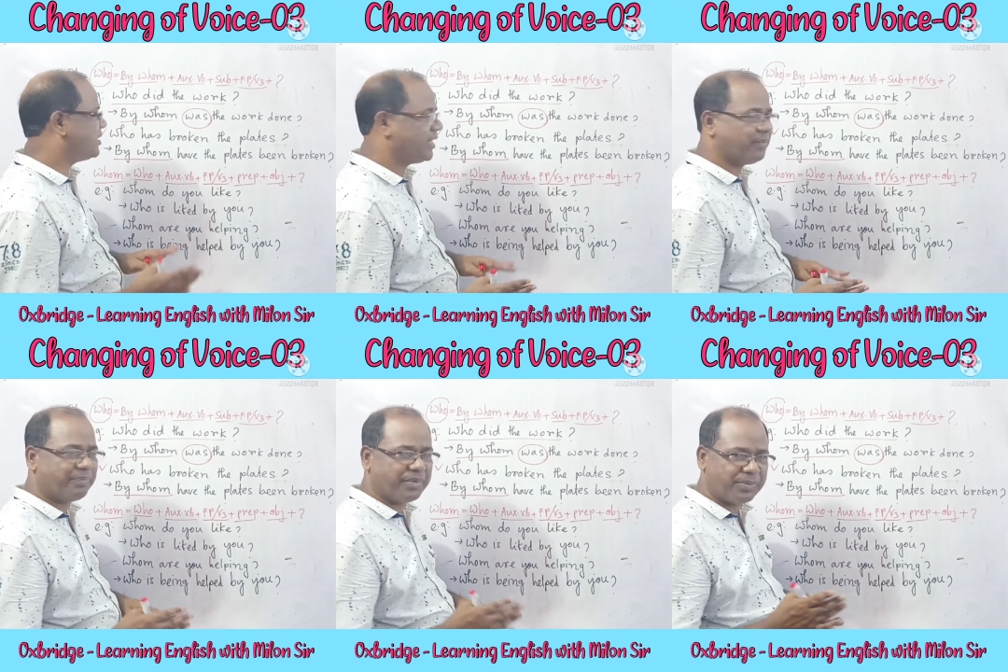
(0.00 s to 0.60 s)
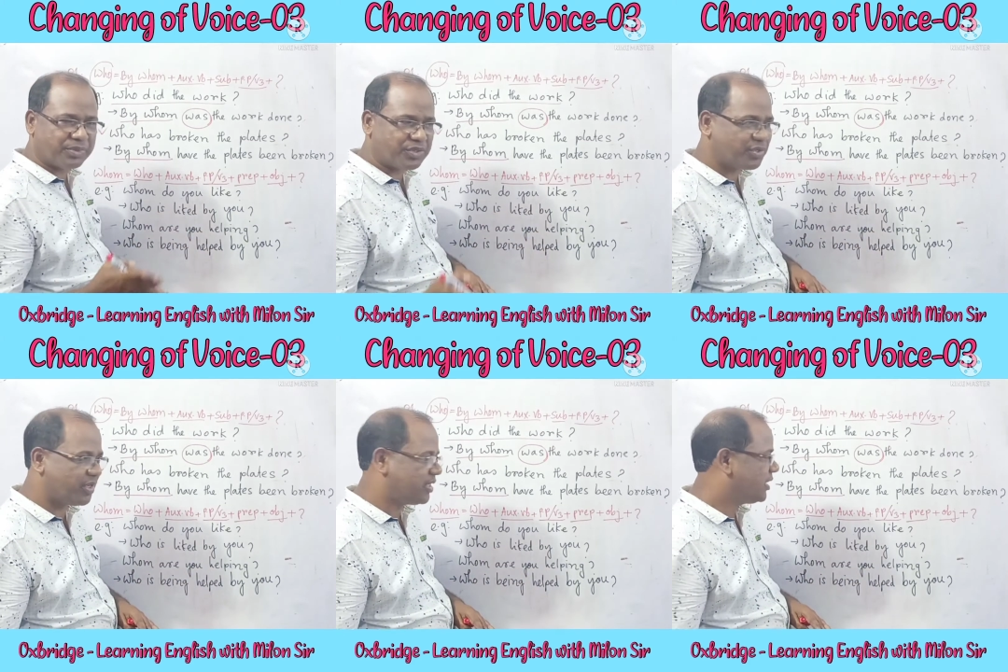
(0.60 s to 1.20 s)
3, then
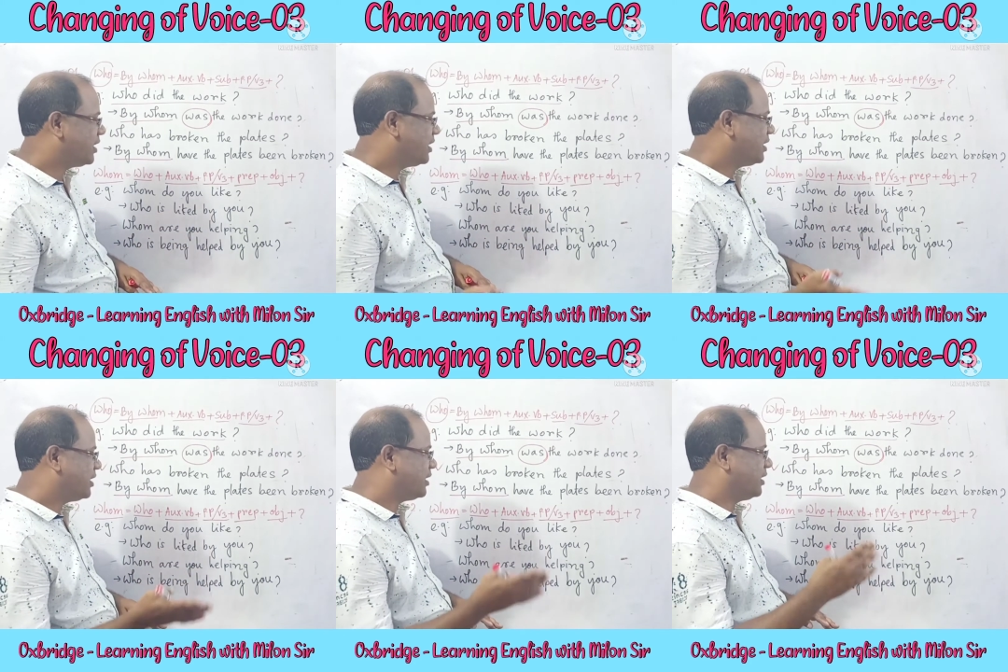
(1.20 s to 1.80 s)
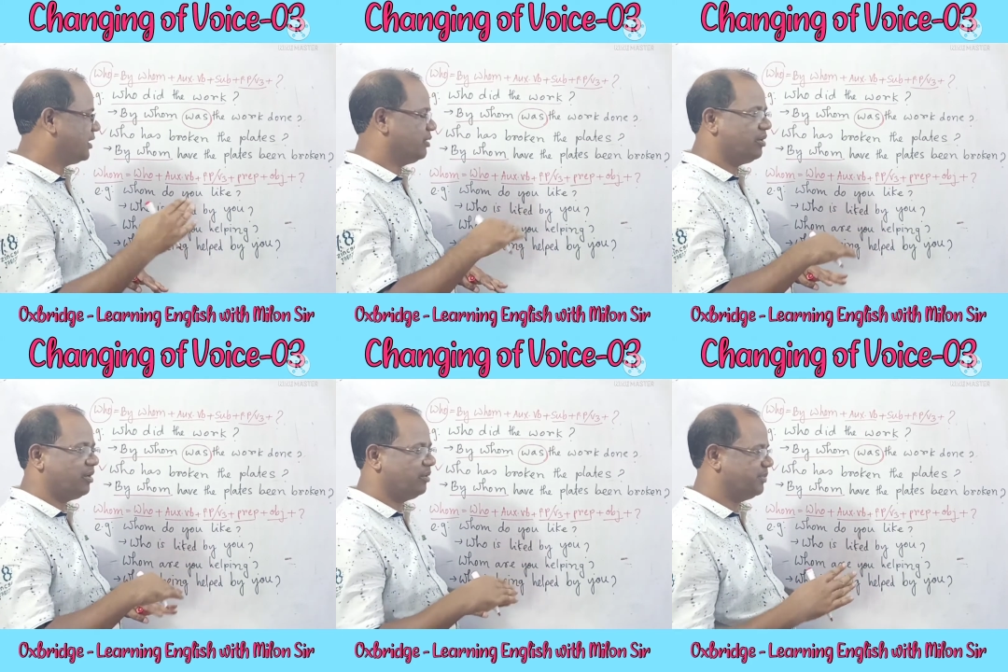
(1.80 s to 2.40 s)
preposition, then
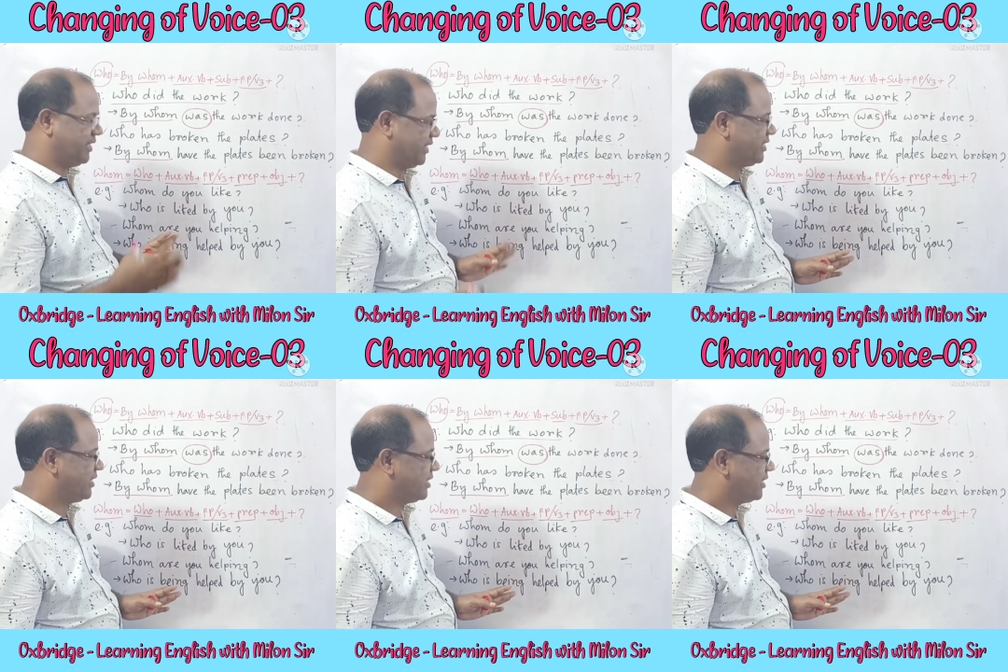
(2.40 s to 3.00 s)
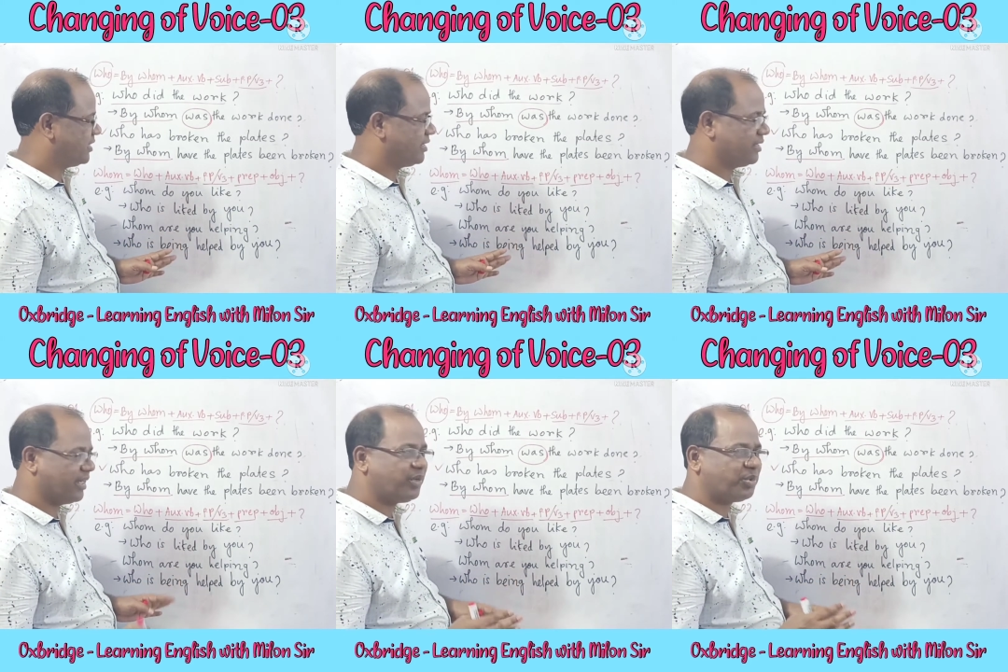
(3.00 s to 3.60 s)
object,
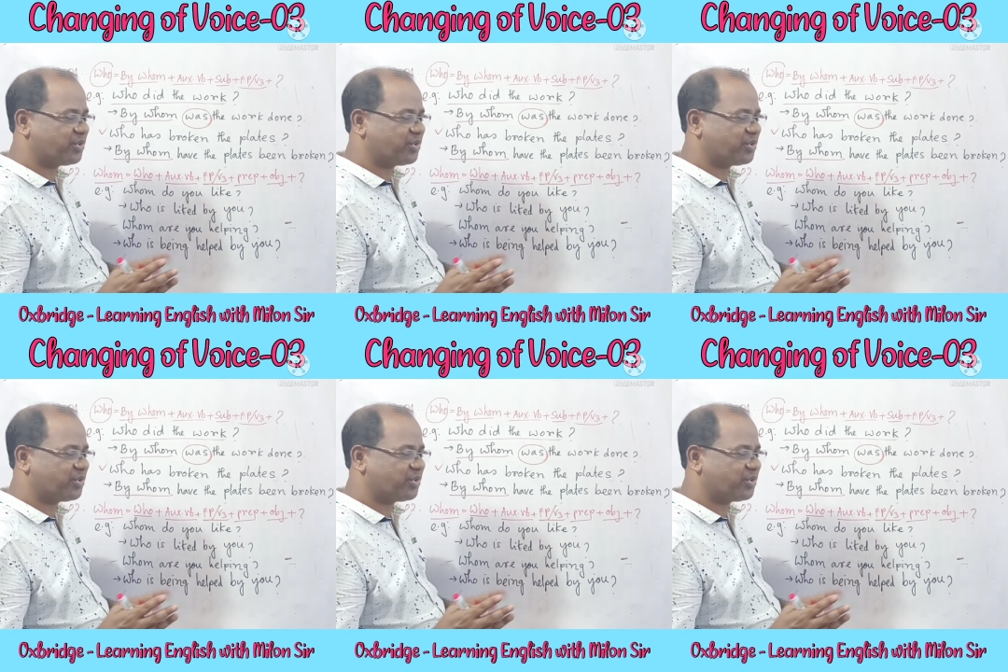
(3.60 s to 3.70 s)
then